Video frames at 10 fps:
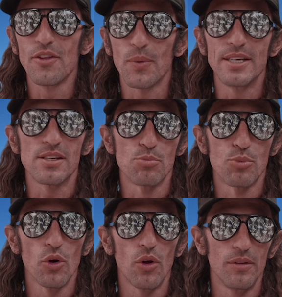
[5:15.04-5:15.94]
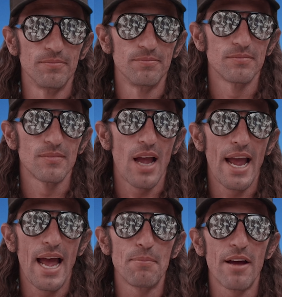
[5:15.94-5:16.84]
the race is brutal. I
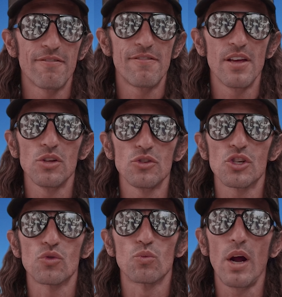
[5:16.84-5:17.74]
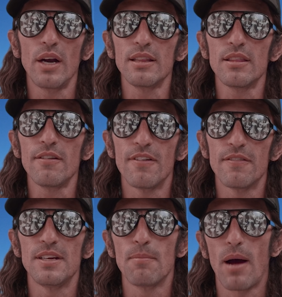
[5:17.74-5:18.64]
had my fill just running the
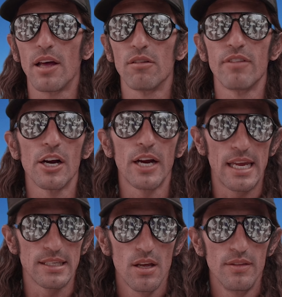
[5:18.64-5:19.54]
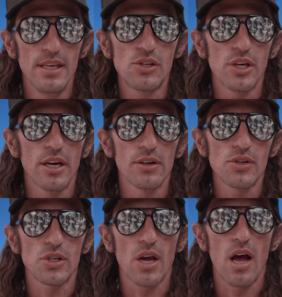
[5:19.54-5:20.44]
50 mile variant. This year
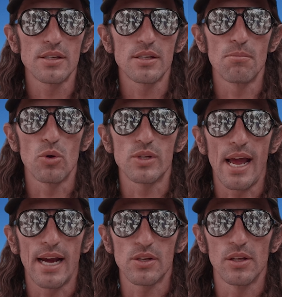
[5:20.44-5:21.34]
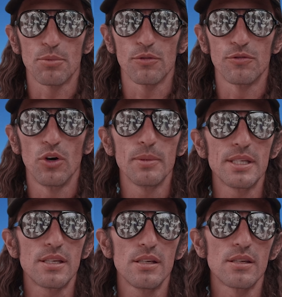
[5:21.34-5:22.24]
saw some most excellent
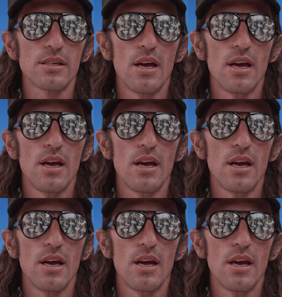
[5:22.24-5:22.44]
performances,